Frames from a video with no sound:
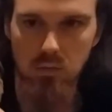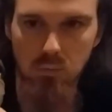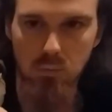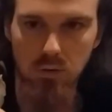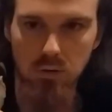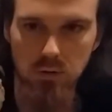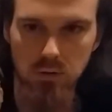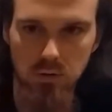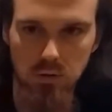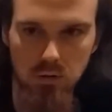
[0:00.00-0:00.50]
is a
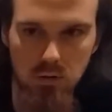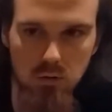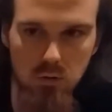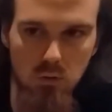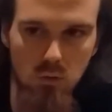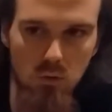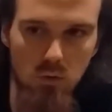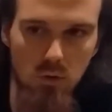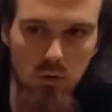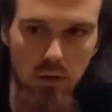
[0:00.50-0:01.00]
PlayStation
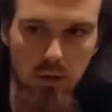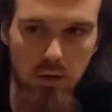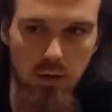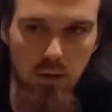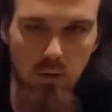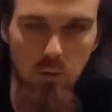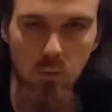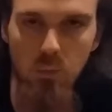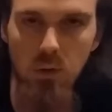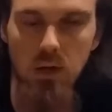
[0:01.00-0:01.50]

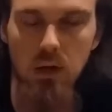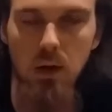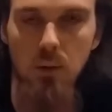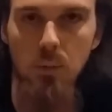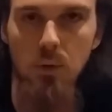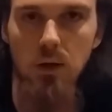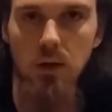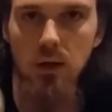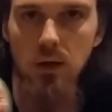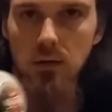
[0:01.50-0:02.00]
controller, you'd be
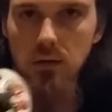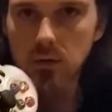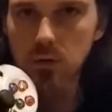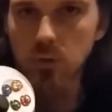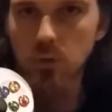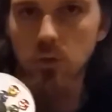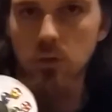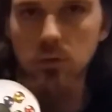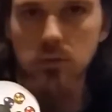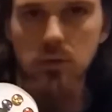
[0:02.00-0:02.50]
cupping it
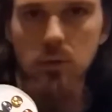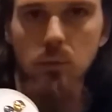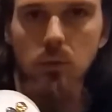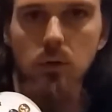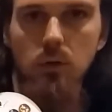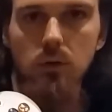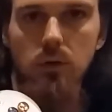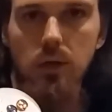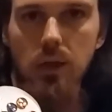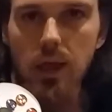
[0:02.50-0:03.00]
sort of
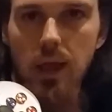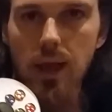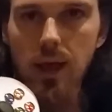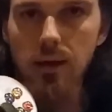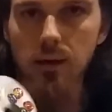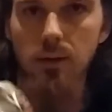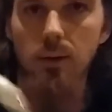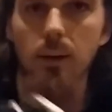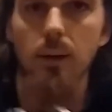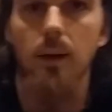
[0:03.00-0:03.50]
similar to
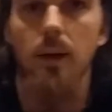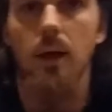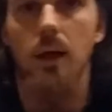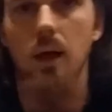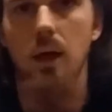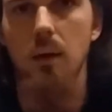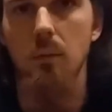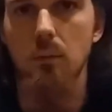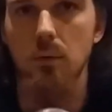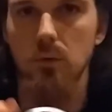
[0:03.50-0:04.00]
that.
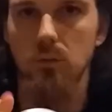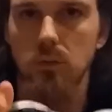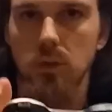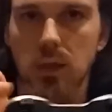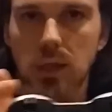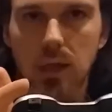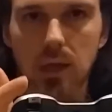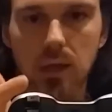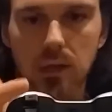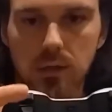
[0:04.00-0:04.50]

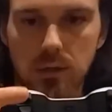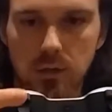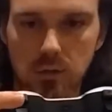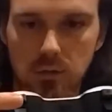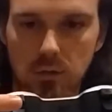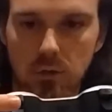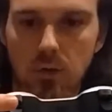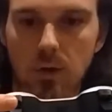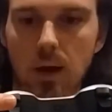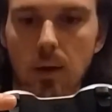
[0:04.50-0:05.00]
With
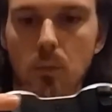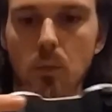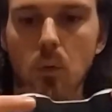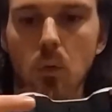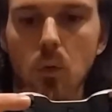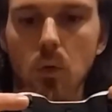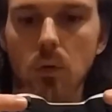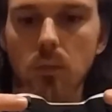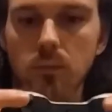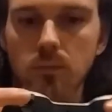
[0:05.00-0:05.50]
this, you have
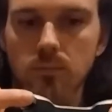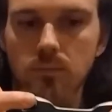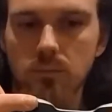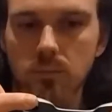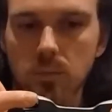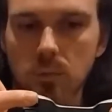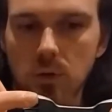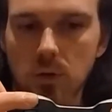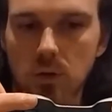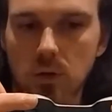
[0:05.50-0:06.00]
more
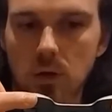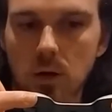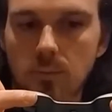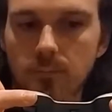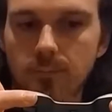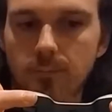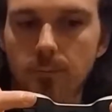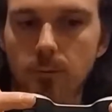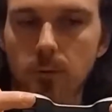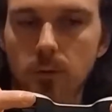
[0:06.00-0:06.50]

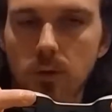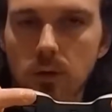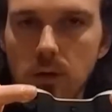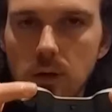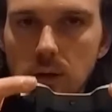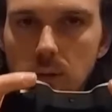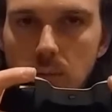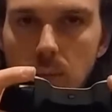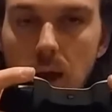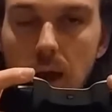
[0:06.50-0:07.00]
comfort,
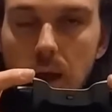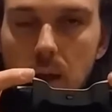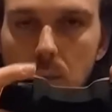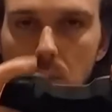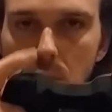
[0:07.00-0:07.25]
in my